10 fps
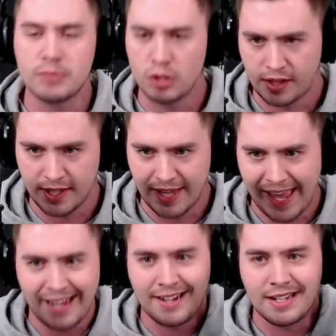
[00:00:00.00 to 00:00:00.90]
looking
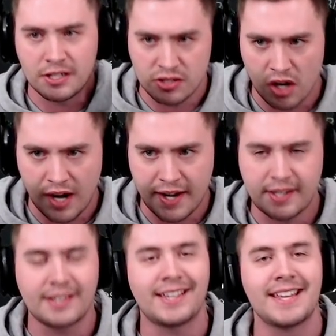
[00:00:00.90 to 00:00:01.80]
at an
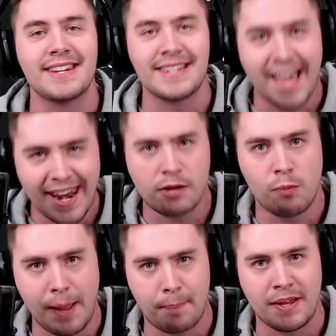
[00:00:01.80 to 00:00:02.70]
exotic kinetic
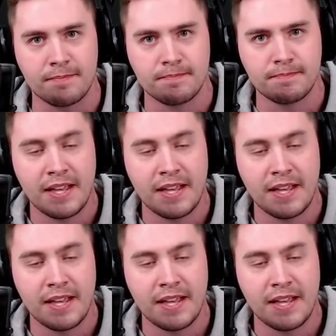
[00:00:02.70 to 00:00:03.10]
weapon,